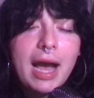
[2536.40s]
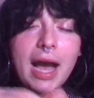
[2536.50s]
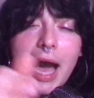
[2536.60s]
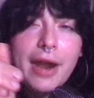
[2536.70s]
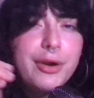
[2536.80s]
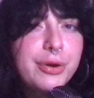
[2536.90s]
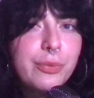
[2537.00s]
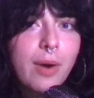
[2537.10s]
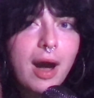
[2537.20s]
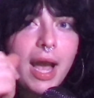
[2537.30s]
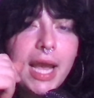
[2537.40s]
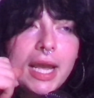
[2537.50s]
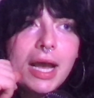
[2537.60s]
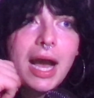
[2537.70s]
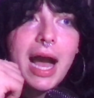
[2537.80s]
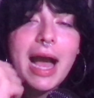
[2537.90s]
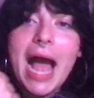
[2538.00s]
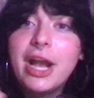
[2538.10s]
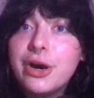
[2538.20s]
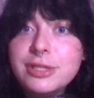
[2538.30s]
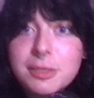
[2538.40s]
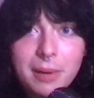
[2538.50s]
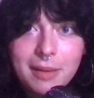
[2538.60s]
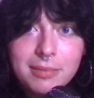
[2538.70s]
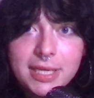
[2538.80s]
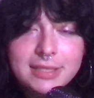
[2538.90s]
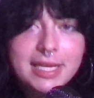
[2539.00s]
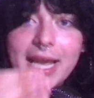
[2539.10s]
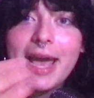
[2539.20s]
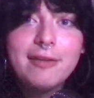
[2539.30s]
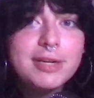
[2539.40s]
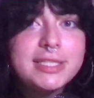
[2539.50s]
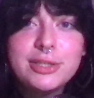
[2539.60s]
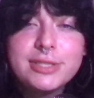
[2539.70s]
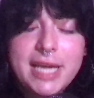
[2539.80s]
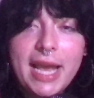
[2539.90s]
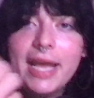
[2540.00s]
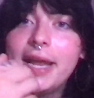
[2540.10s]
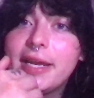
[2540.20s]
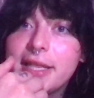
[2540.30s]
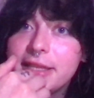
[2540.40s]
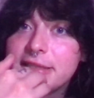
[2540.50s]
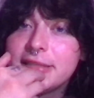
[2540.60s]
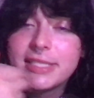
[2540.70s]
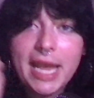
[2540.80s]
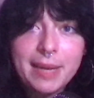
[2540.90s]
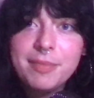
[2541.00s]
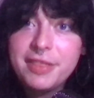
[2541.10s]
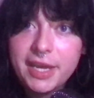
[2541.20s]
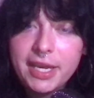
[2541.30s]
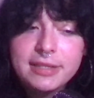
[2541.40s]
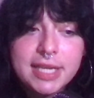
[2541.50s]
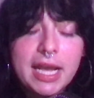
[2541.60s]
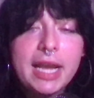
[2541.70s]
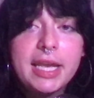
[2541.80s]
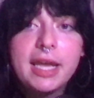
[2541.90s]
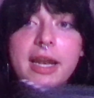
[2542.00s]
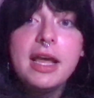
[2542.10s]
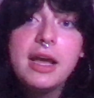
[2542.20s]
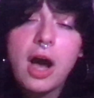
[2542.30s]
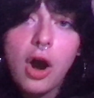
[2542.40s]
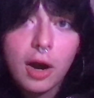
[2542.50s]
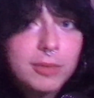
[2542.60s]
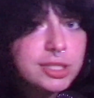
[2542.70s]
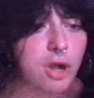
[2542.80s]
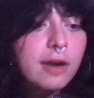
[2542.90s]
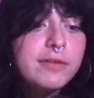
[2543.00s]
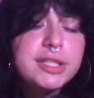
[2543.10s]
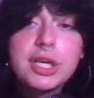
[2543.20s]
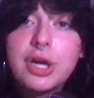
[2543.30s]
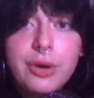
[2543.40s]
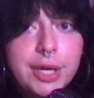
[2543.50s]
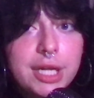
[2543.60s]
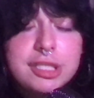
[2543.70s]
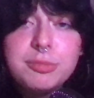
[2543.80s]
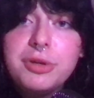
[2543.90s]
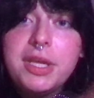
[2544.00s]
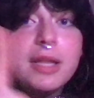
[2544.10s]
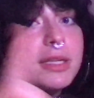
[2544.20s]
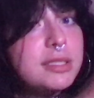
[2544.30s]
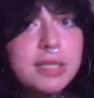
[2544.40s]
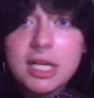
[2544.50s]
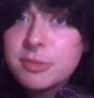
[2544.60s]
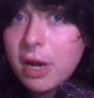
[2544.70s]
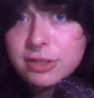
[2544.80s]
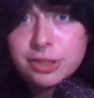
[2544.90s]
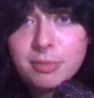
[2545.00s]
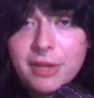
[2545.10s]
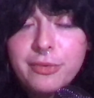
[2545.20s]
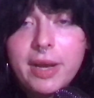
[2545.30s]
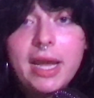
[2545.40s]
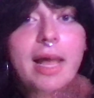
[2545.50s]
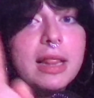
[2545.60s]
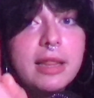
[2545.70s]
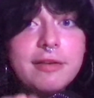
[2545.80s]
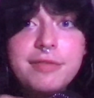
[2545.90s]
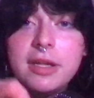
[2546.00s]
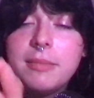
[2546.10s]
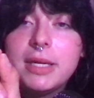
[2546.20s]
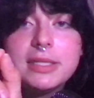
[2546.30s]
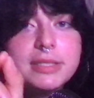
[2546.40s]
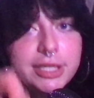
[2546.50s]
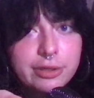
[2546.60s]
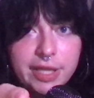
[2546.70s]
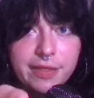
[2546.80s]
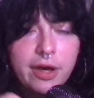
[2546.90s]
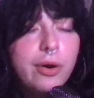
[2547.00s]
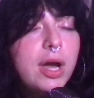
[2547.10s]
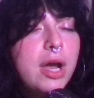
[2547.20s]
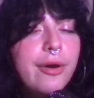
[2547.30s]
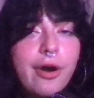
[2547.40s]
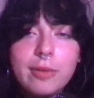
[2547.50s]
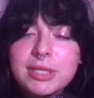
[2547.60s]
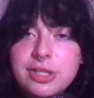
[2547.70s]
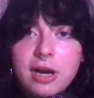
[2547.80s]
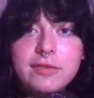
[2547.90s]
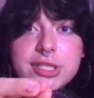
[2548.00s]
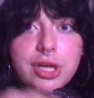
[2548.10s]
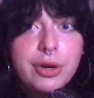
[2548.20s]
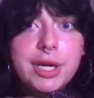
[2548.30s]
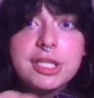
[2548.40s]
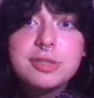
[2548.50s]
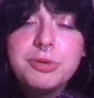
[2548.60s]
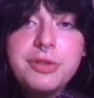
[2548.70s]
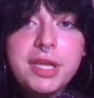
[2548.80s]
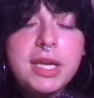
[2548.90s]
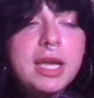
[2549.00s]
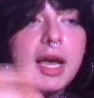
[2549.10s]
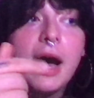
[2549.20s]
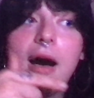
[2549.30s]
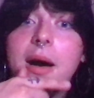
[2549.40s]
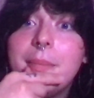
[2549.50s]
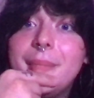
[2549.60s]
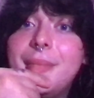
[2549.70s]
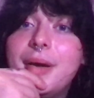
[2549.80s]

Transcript: I don't know why I go to Publix like every single day and I get the same things. Like I get Harmless Harvest coconut smoothie. This is not sponsored, by the way. Love them dearly though. Harmless Harvest coconut smoothie. Um,